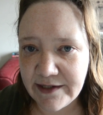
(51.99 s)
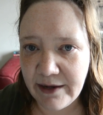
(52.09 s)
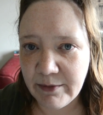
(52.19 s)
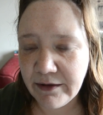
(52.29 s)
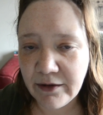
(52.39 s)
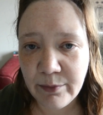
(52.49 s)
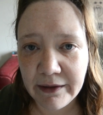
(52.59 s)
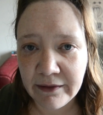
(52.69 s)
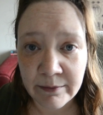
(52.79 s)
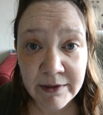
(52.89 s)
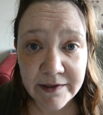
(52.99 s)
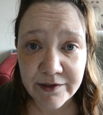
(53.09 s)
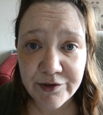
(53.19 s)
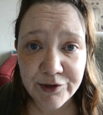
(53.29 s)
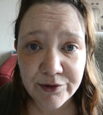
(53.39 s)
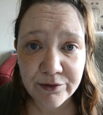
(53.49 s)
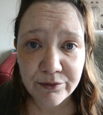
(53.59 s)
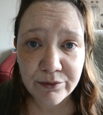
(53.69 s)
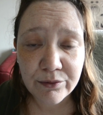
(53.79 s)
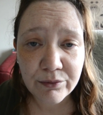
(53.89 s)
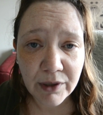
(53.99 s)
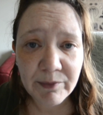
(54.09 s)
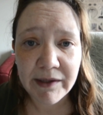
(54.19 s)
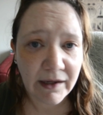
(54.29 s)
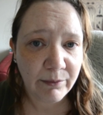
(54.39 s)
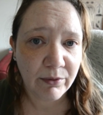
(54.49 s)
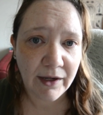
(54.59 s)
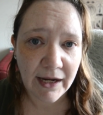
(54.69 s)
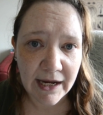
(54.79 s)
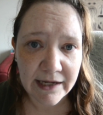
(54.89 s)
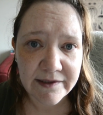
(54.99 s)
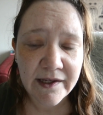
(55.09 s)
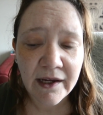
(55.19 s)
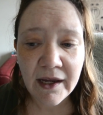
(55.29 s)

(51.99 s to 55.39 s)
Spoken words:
I am a little bit limited to what my library has.